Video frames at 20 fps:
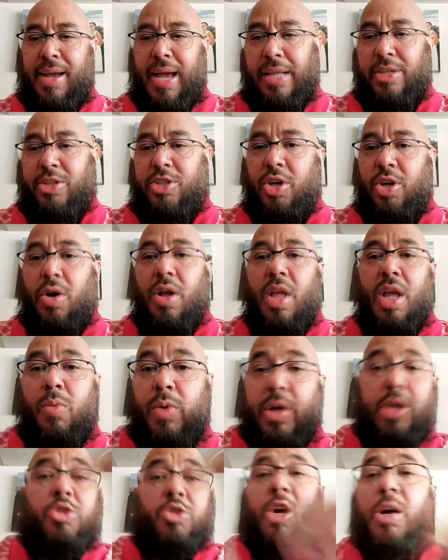And so
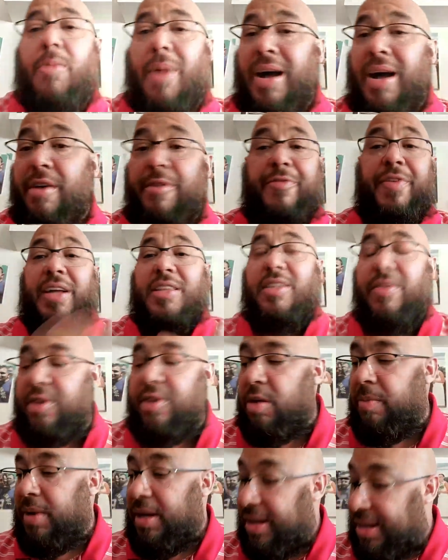we're going to talk about effective
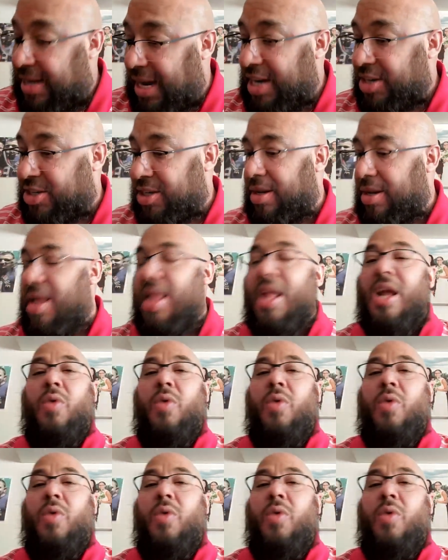communication.